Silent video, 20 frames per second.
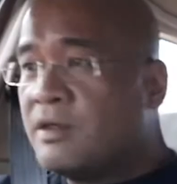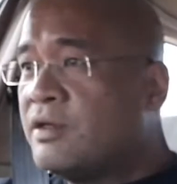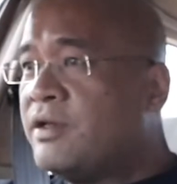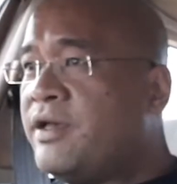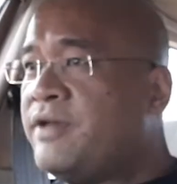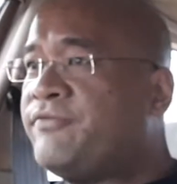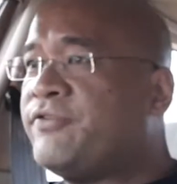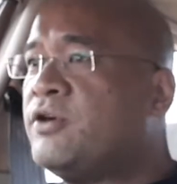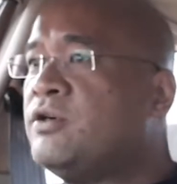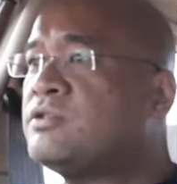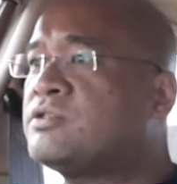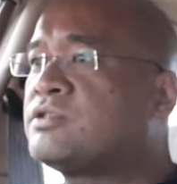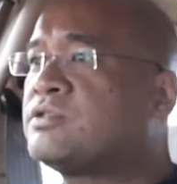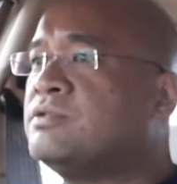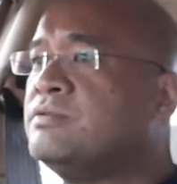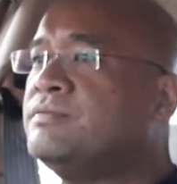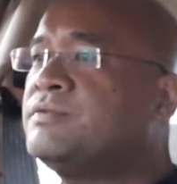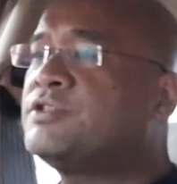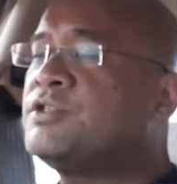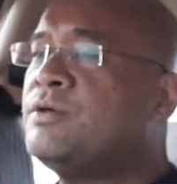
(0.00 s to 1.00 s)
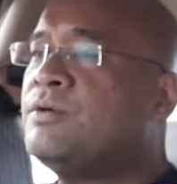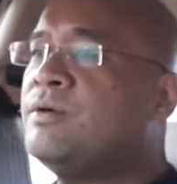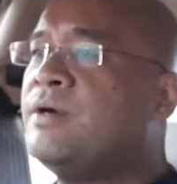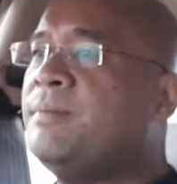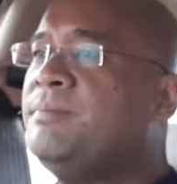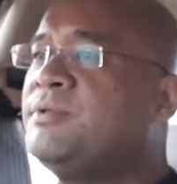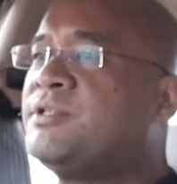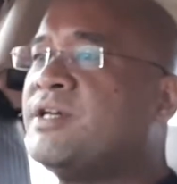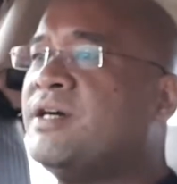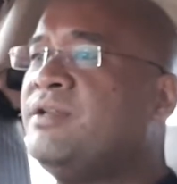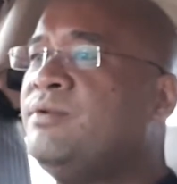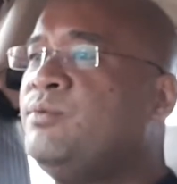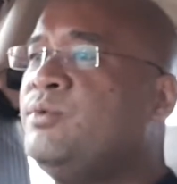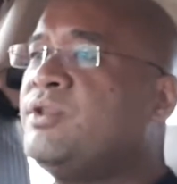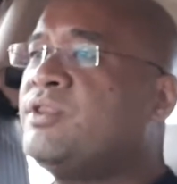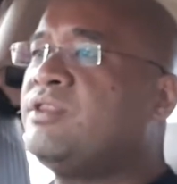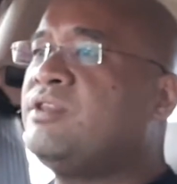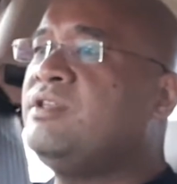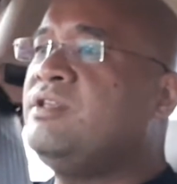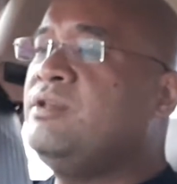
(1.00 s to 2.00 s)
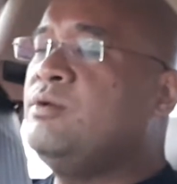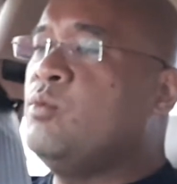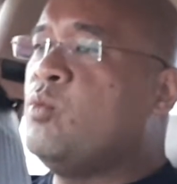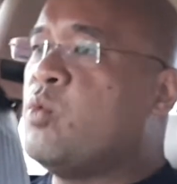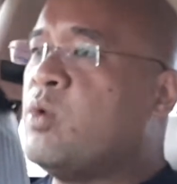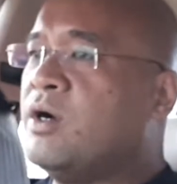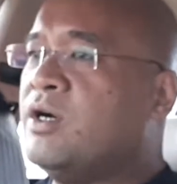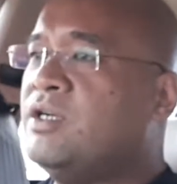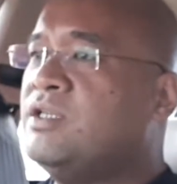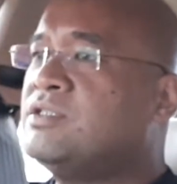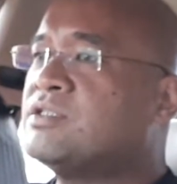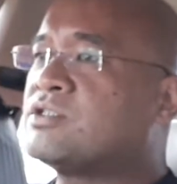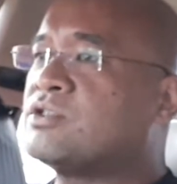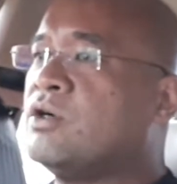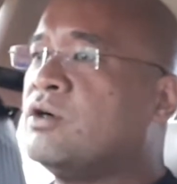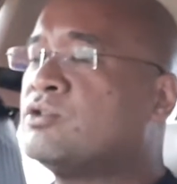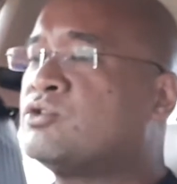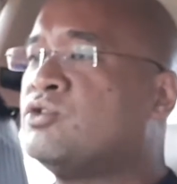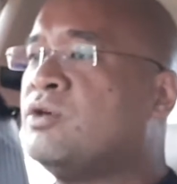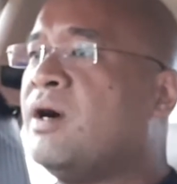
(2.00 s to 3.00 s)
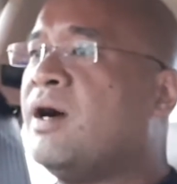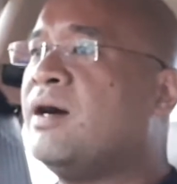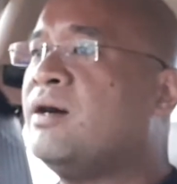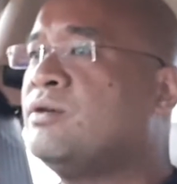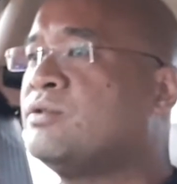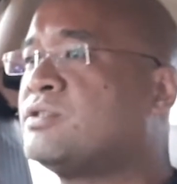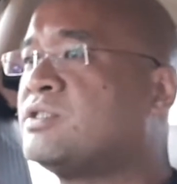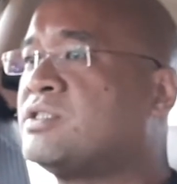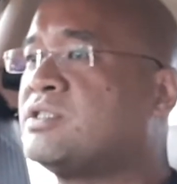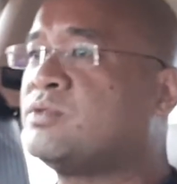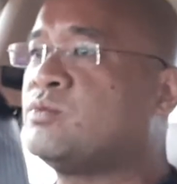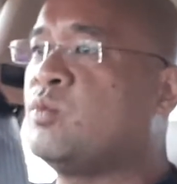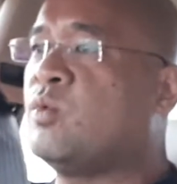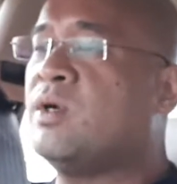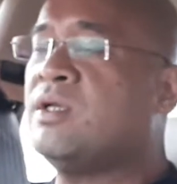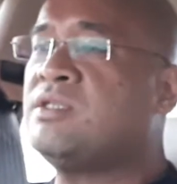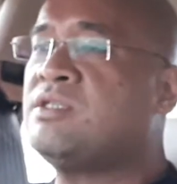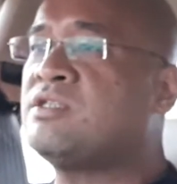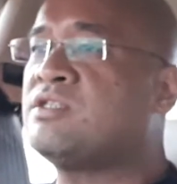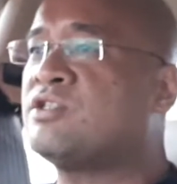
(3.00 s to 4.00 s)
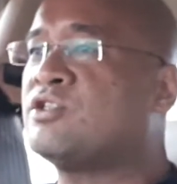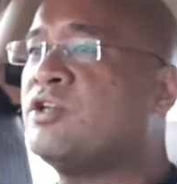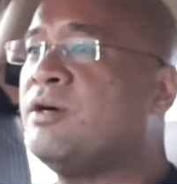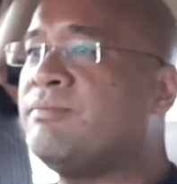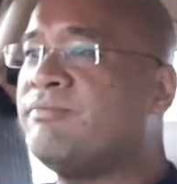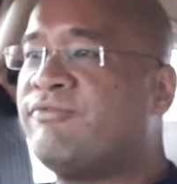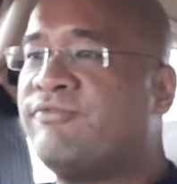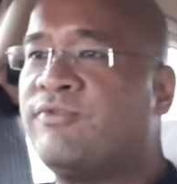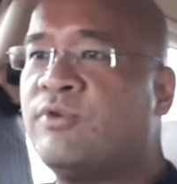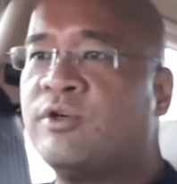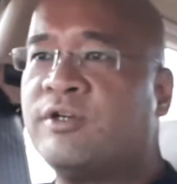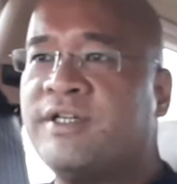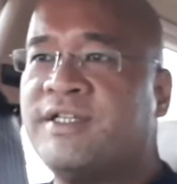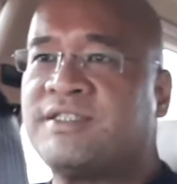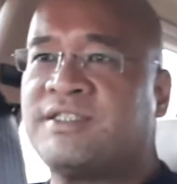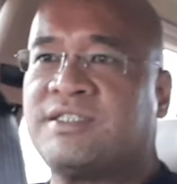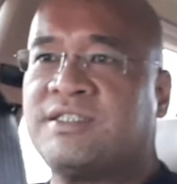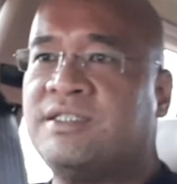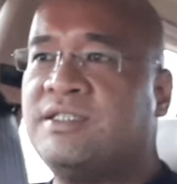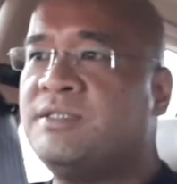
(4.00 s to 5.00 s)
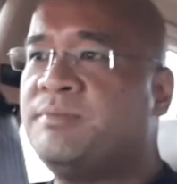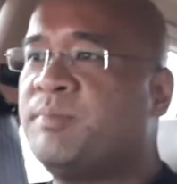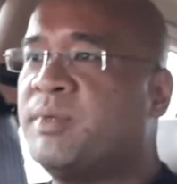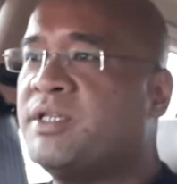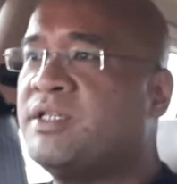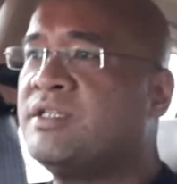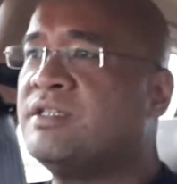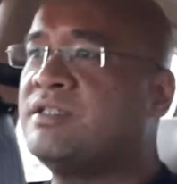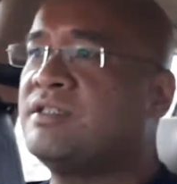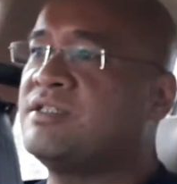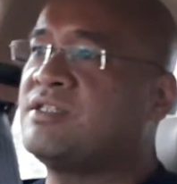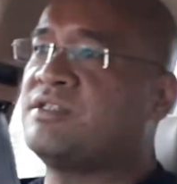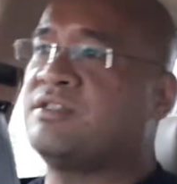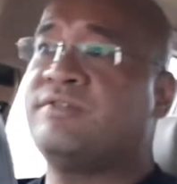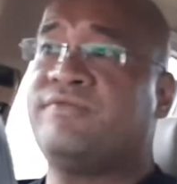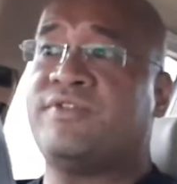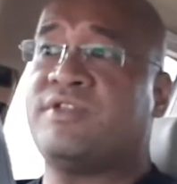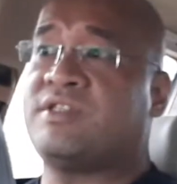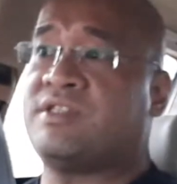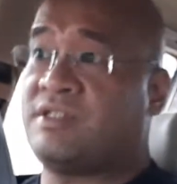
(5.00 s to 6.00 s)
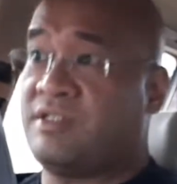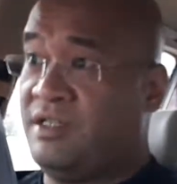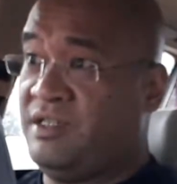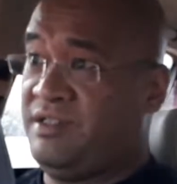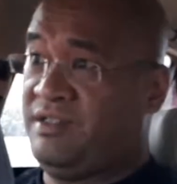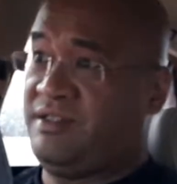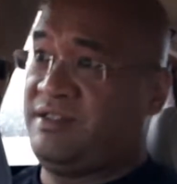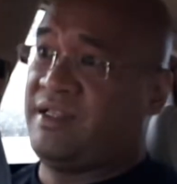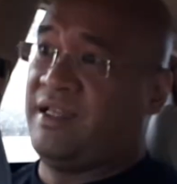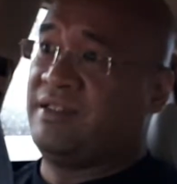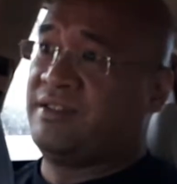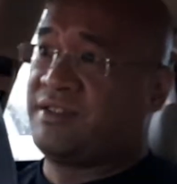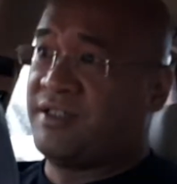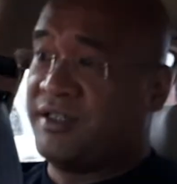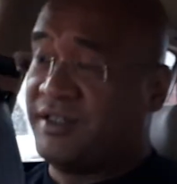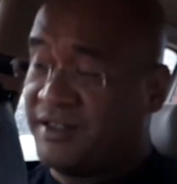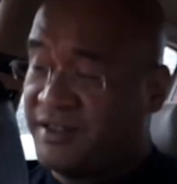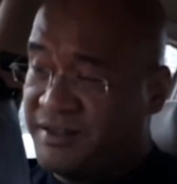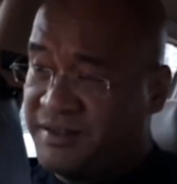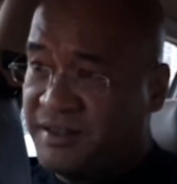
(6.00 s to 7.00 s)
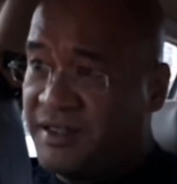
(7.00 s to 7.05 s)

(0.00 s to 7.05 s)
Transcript: Hey folks, so I'm done with the Wearnes Autohaus one-stop 4S independent service center.